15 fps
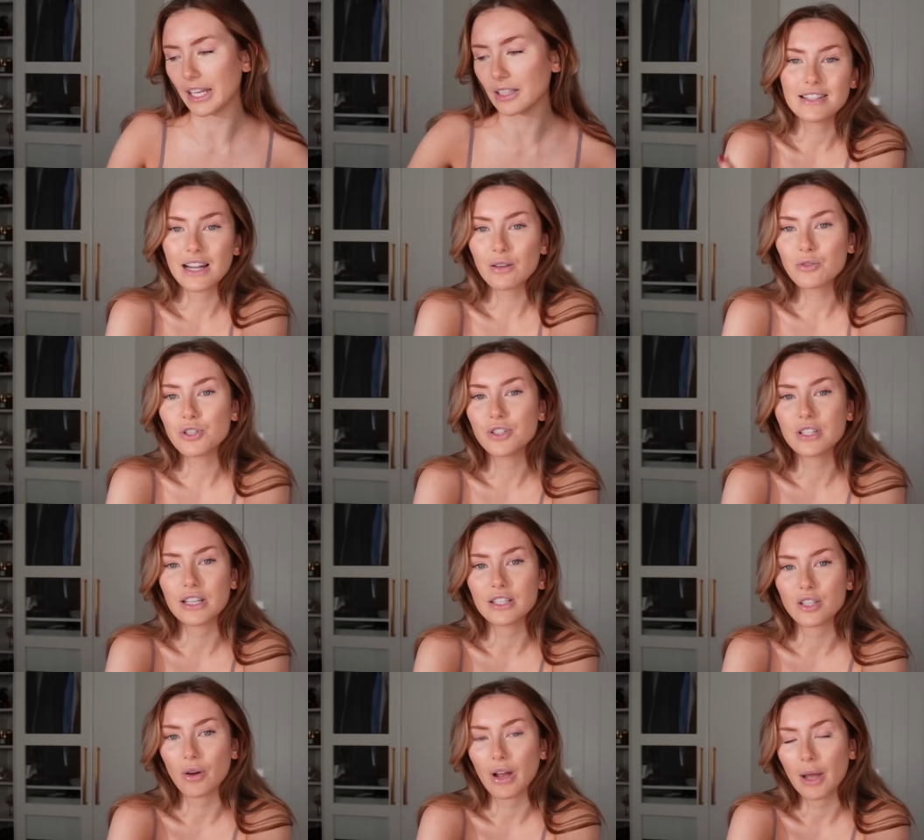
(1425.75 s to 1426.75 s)
It's now Tuesday
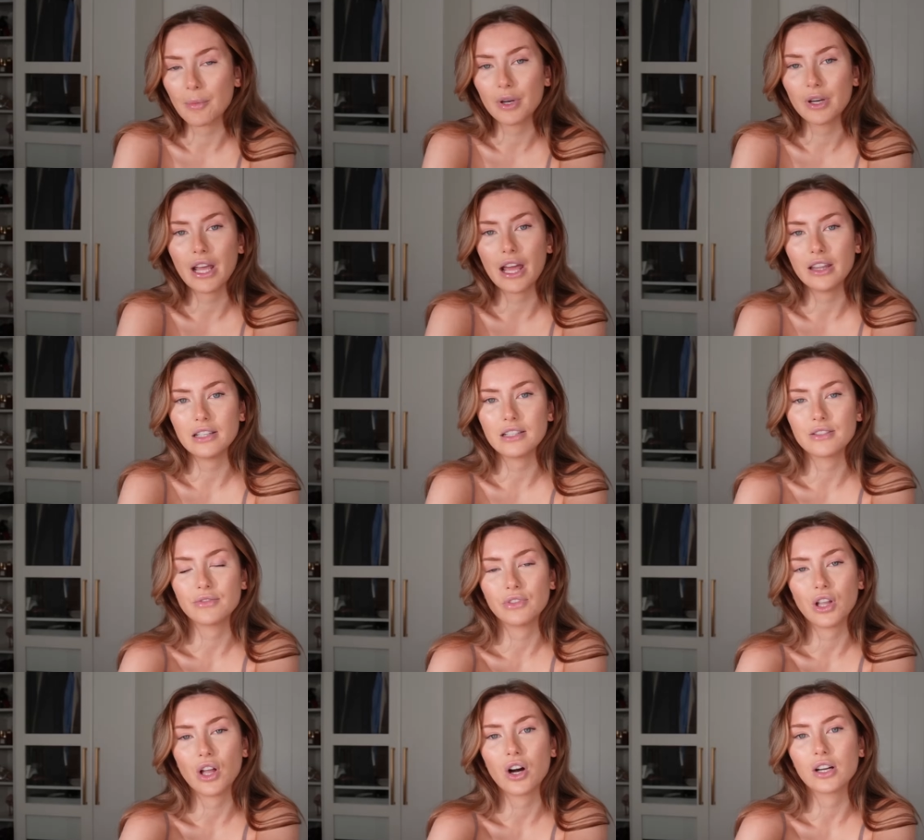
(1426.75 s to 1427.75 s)
so I am going to end this
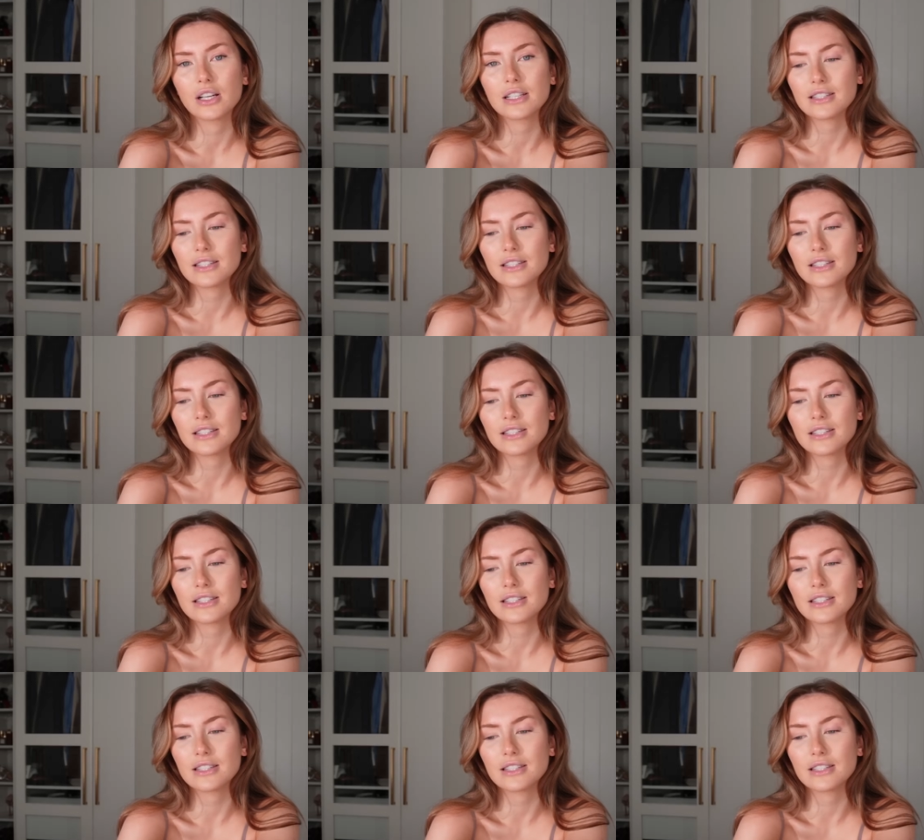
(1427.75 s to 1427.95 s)
vlog